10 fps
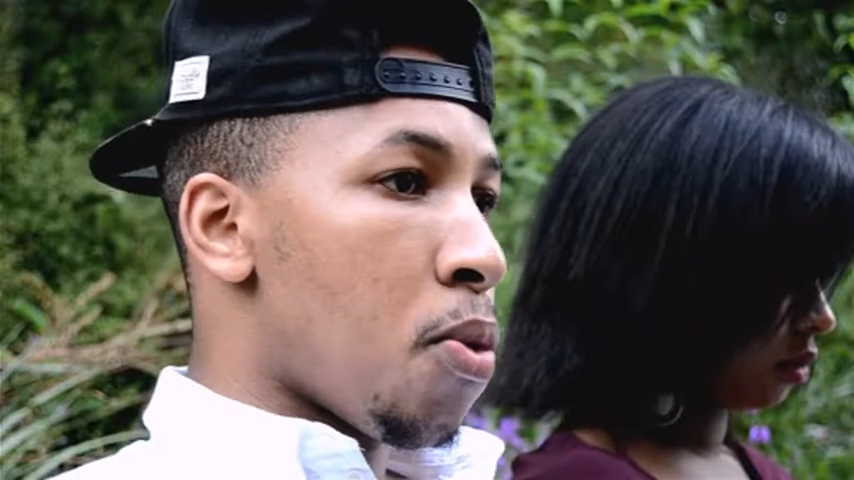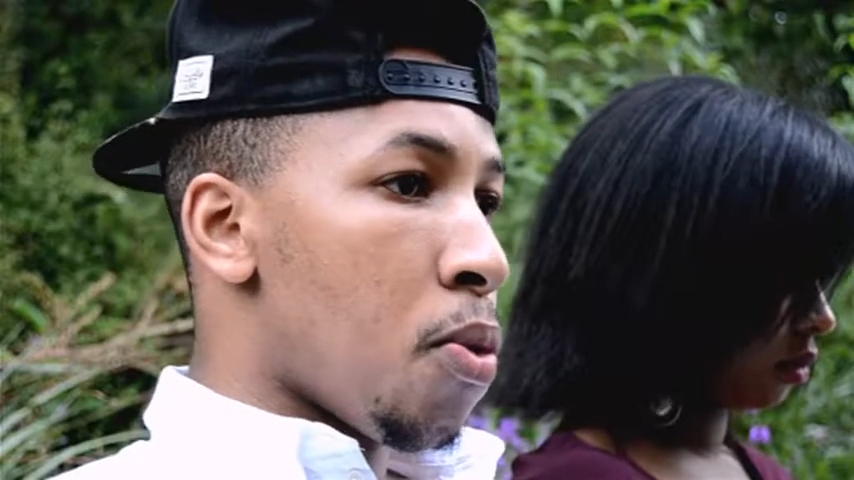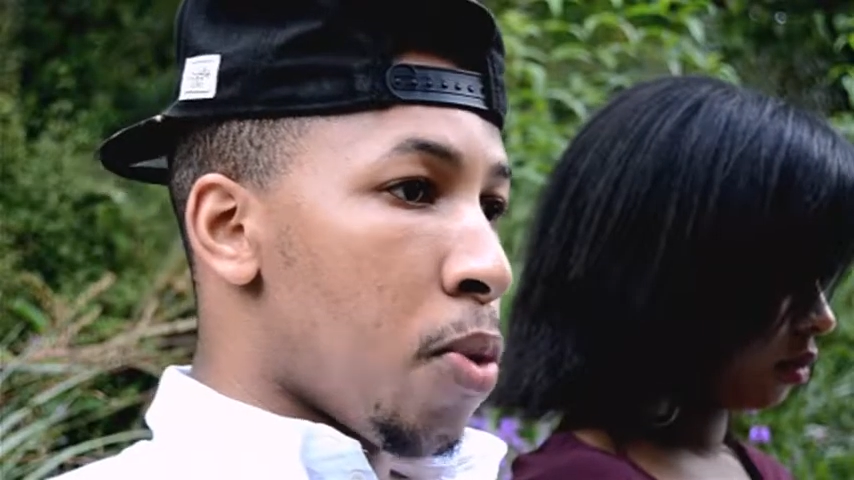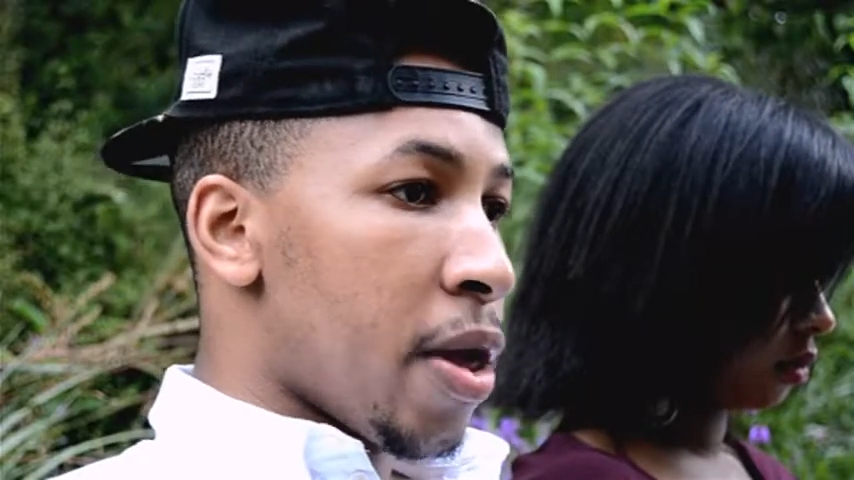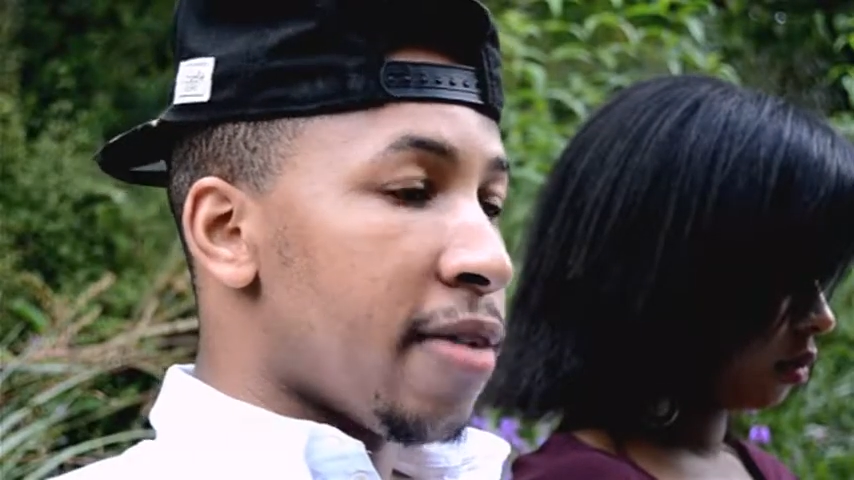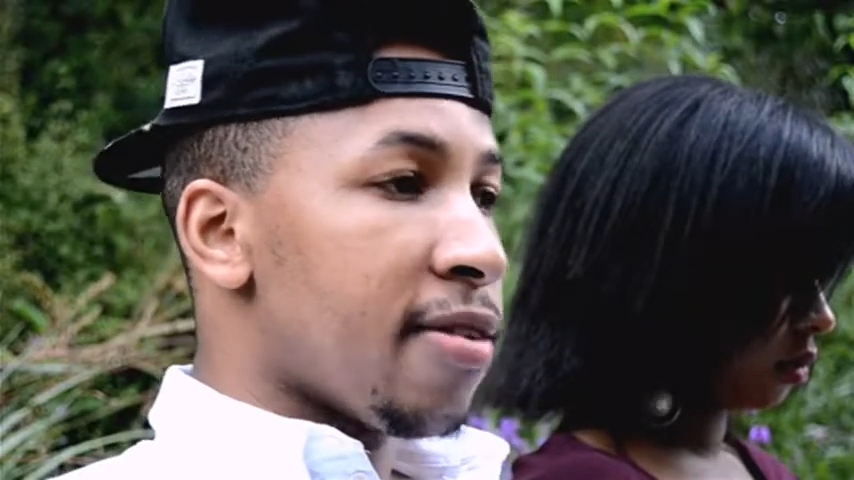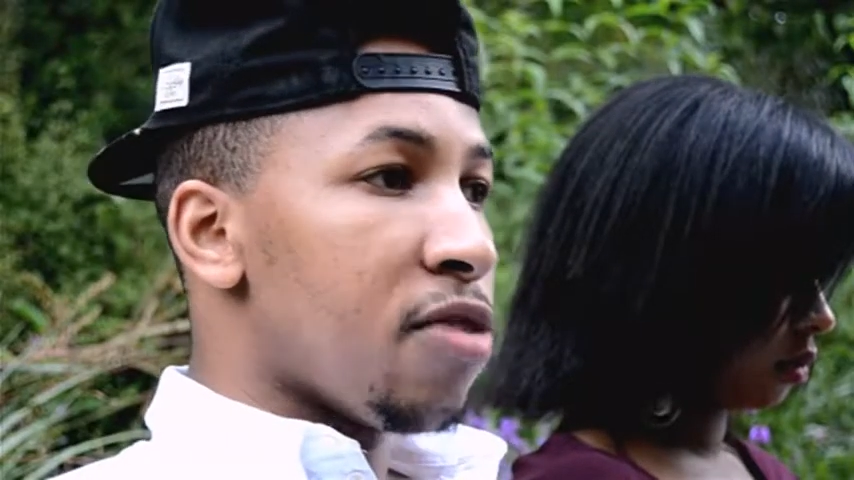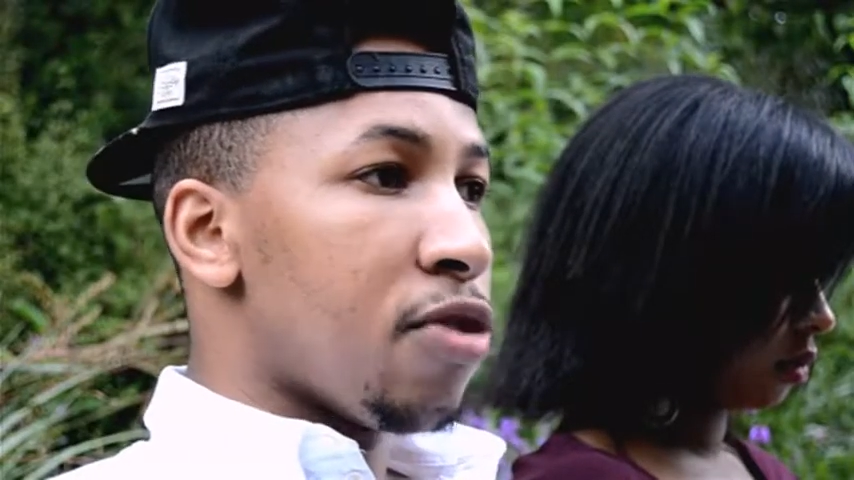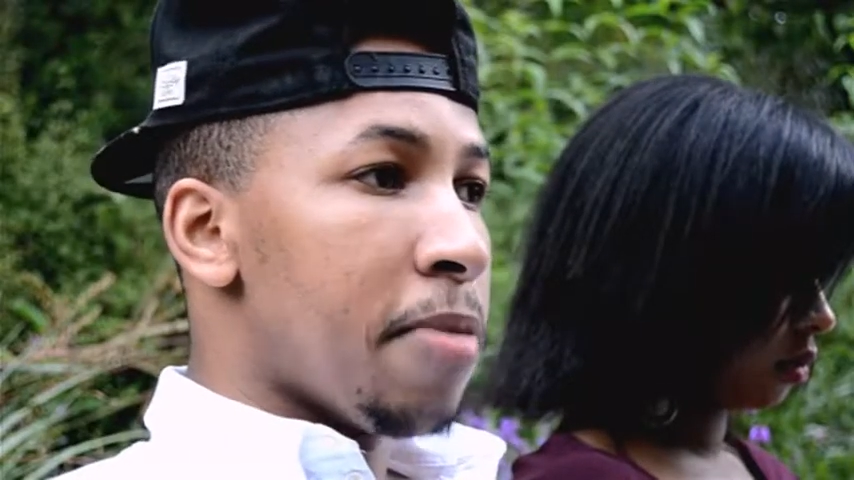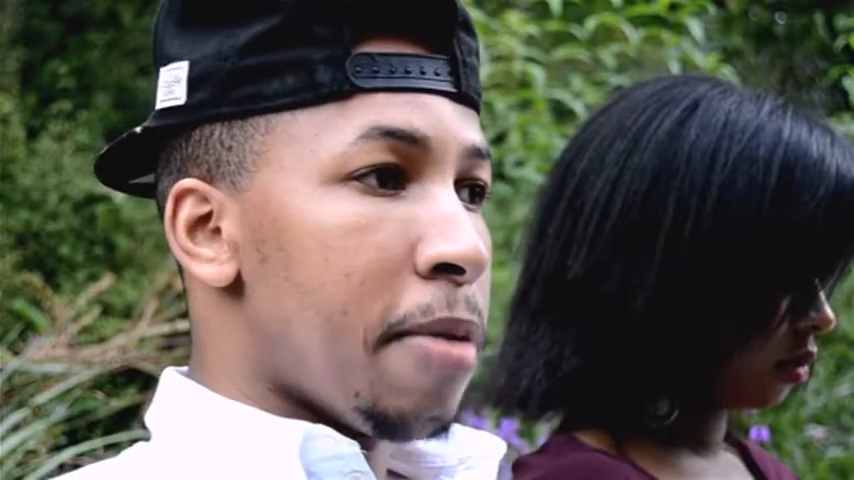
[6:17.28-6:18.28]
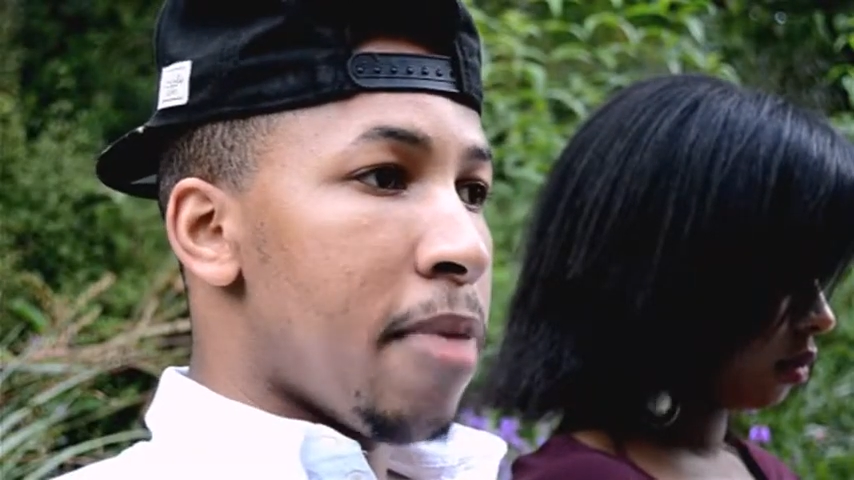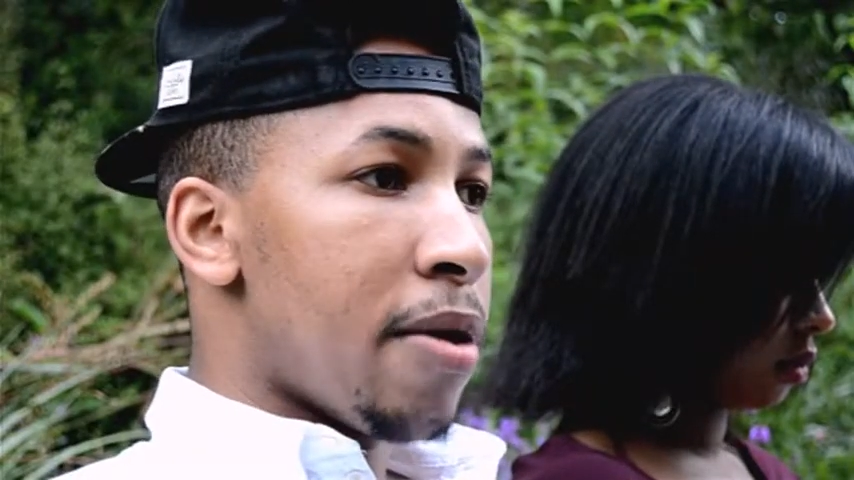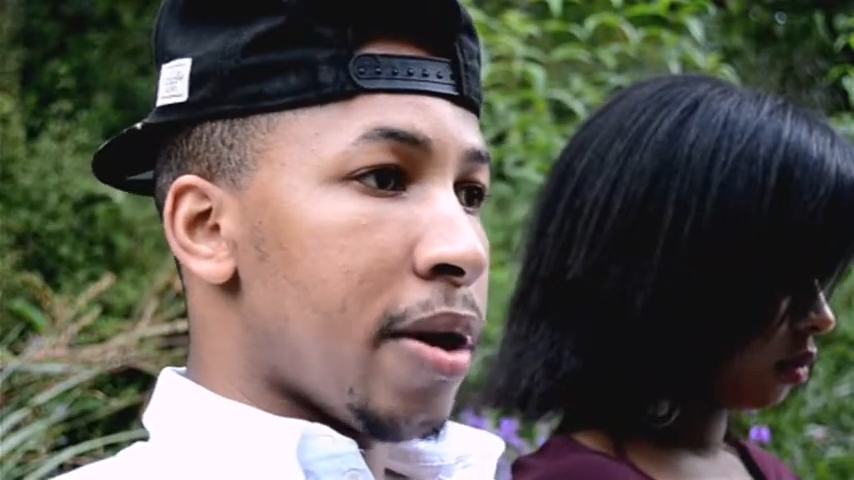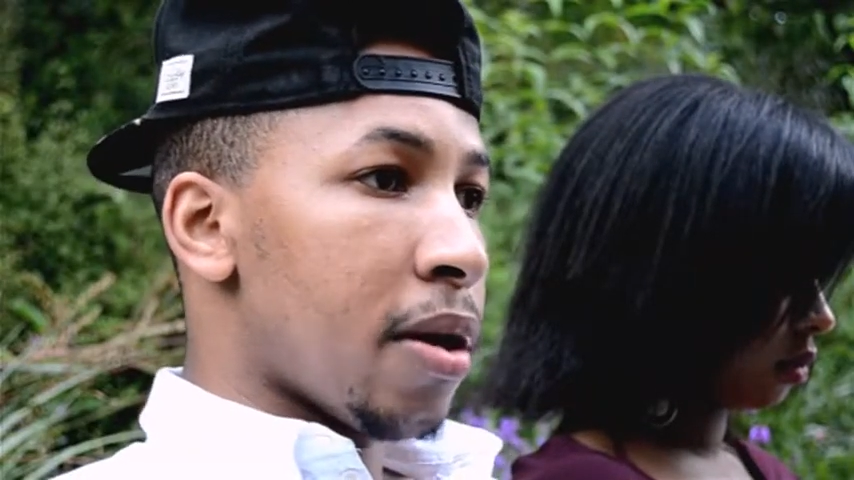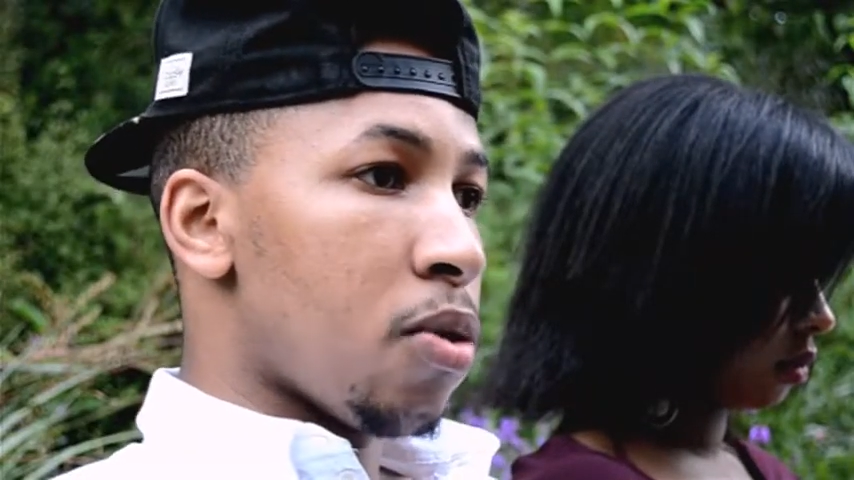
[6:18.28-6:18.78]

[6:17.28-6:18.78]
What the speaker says: We are still remembering.